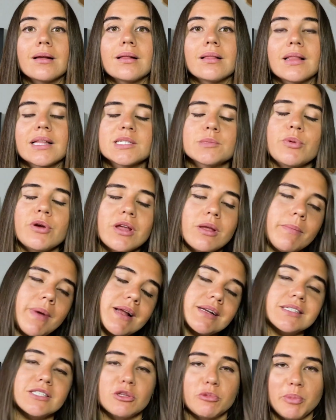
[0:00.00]
Let's bring it
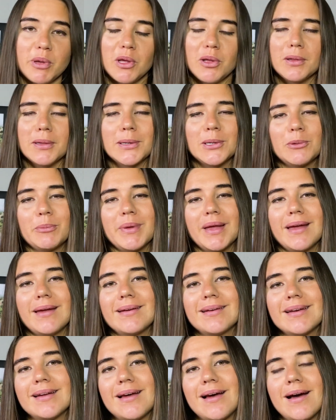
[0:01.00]
back to the pill a little bit.
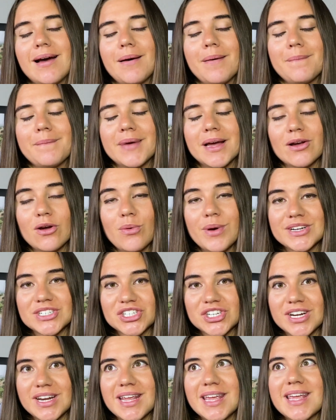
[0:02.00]

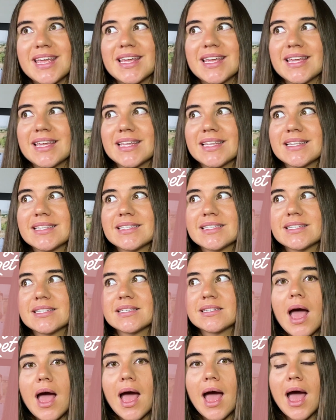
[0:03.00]
Question
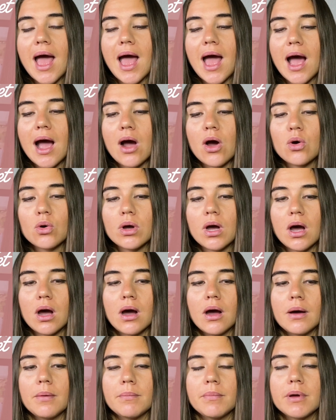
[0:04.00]
is, how
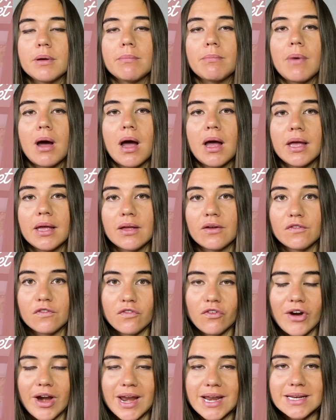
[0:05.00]
come my
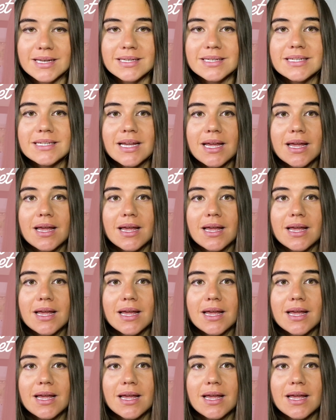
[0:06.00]
friend